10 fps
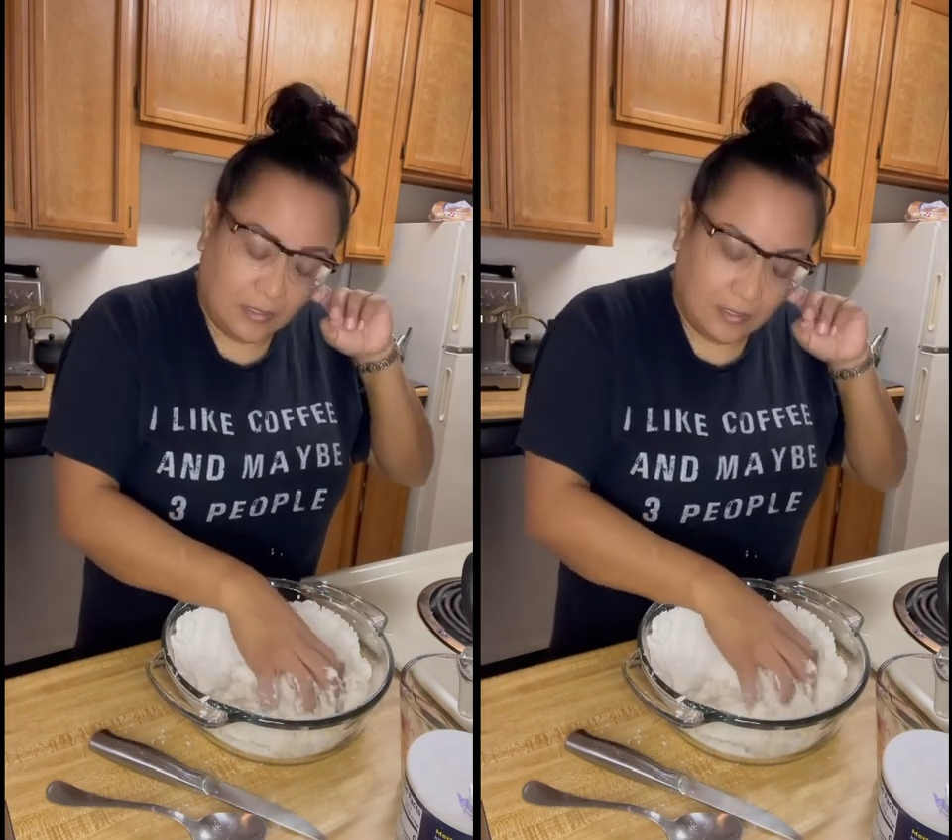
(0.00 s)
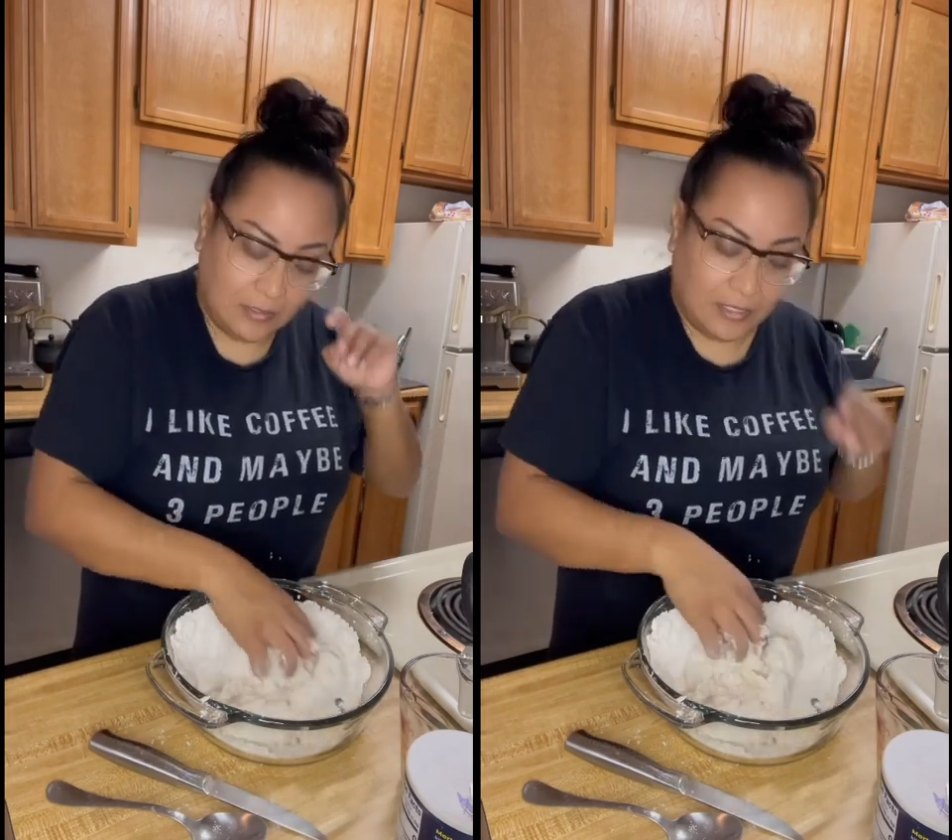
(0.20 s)

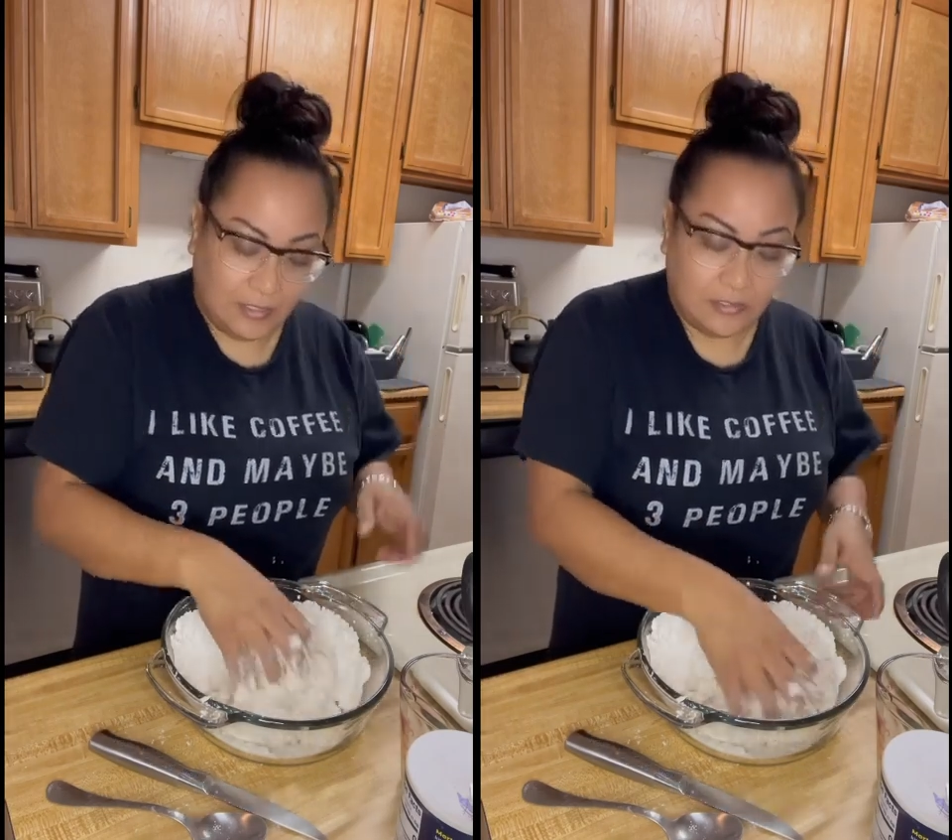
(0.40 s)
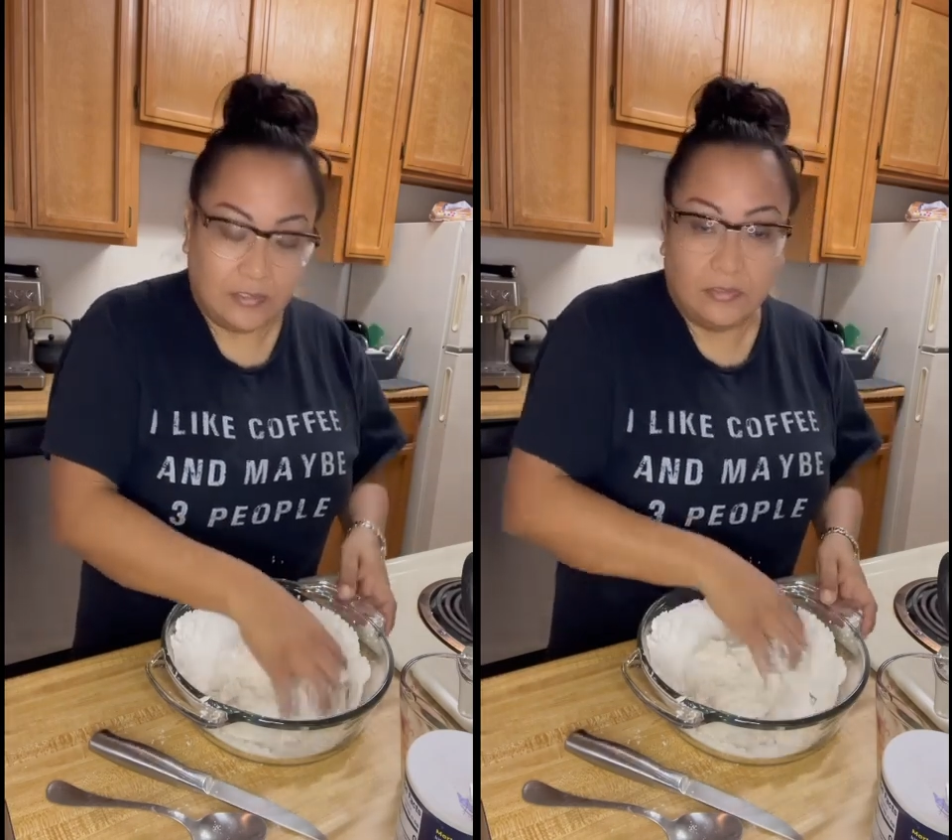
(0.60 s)

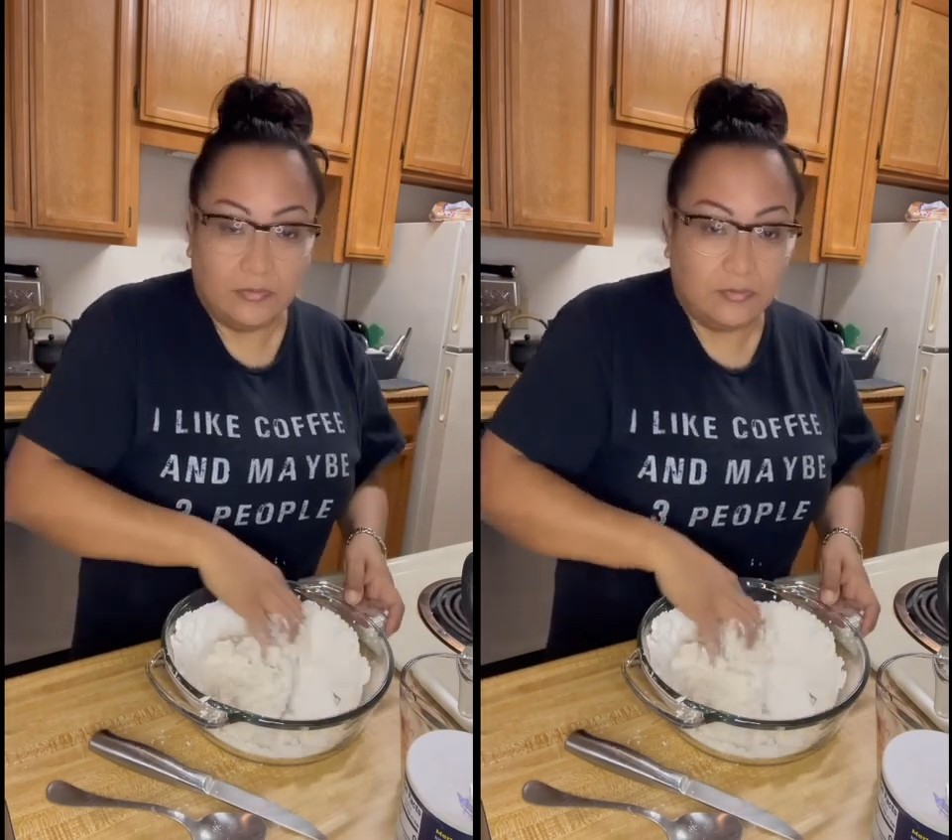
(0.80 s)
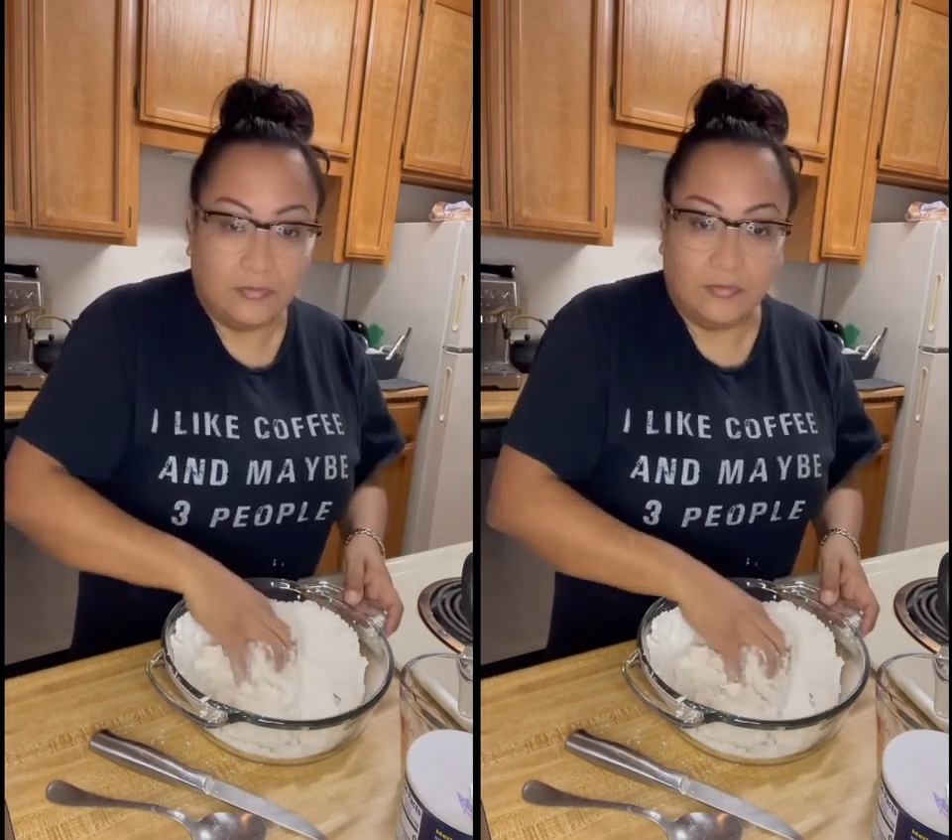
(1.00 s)
that's
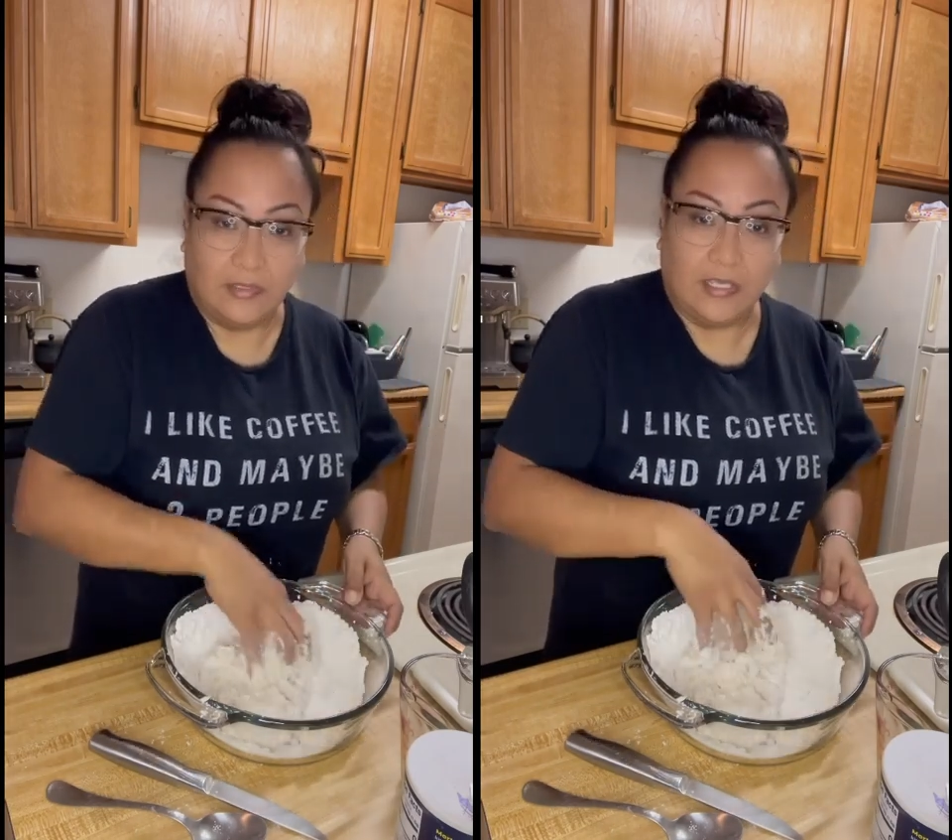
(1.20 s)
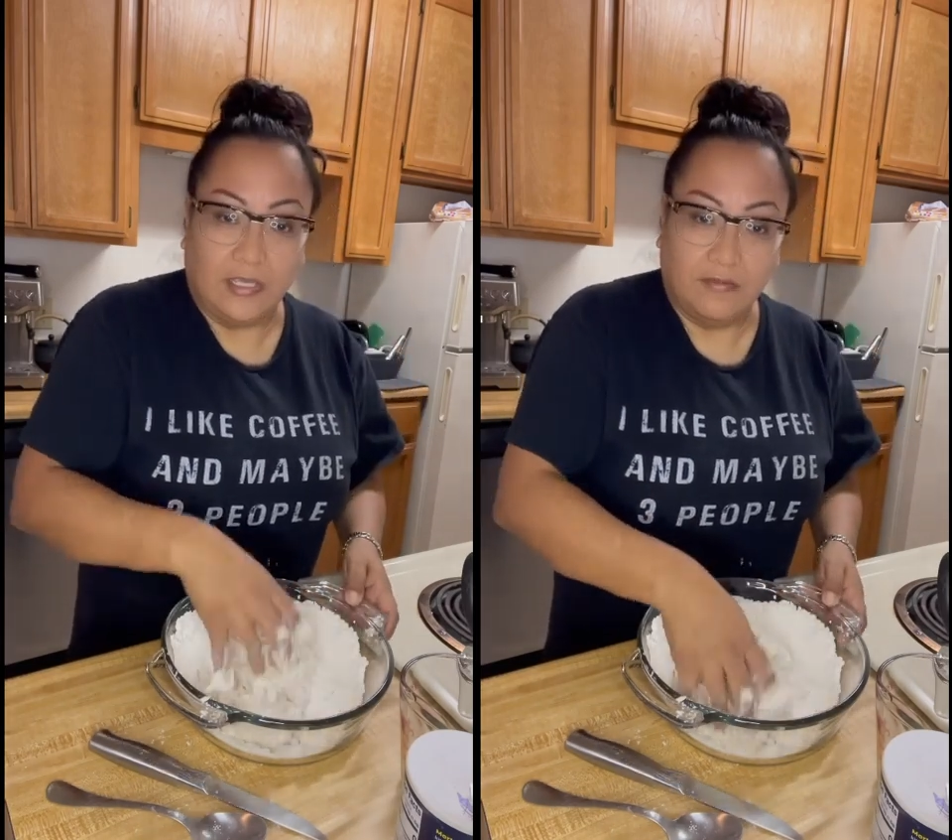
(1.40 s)
cool. They
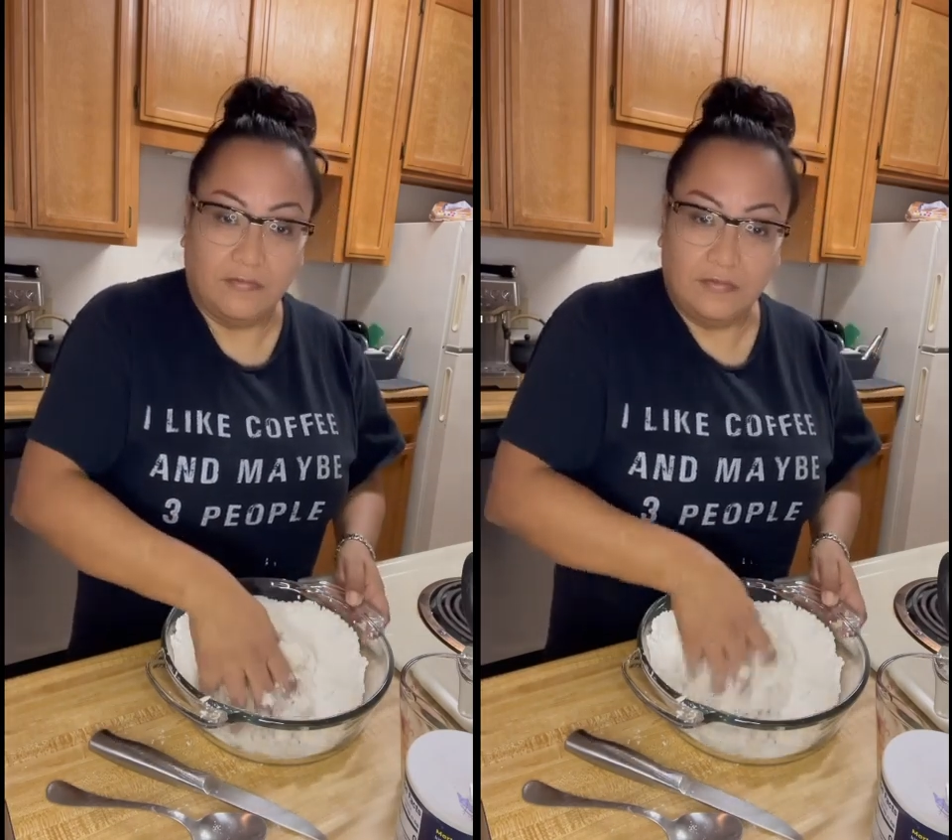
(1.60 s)
have their